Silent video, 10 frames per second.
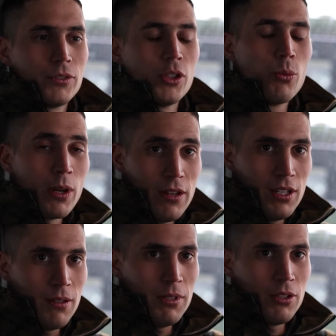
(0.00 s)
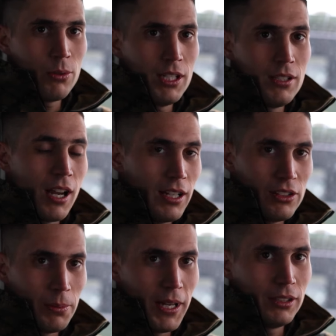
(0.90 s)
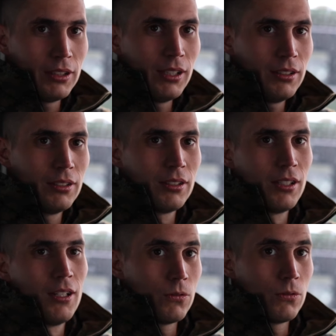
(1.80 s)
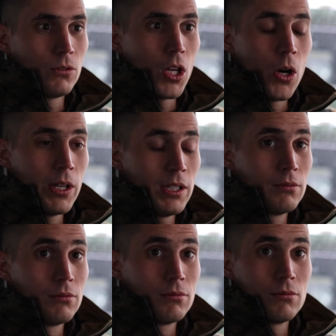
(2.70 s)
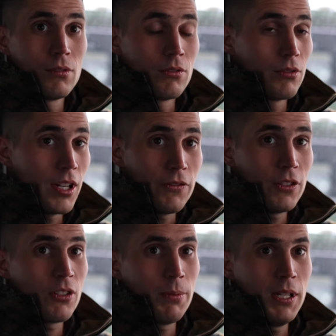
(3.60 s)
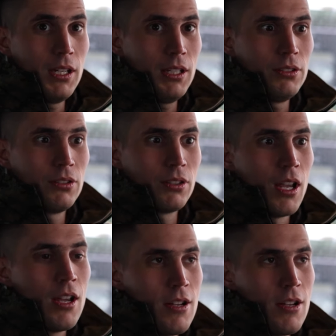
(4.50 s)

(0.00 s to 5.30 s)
You're weaving in between tight spaces, going different speeds.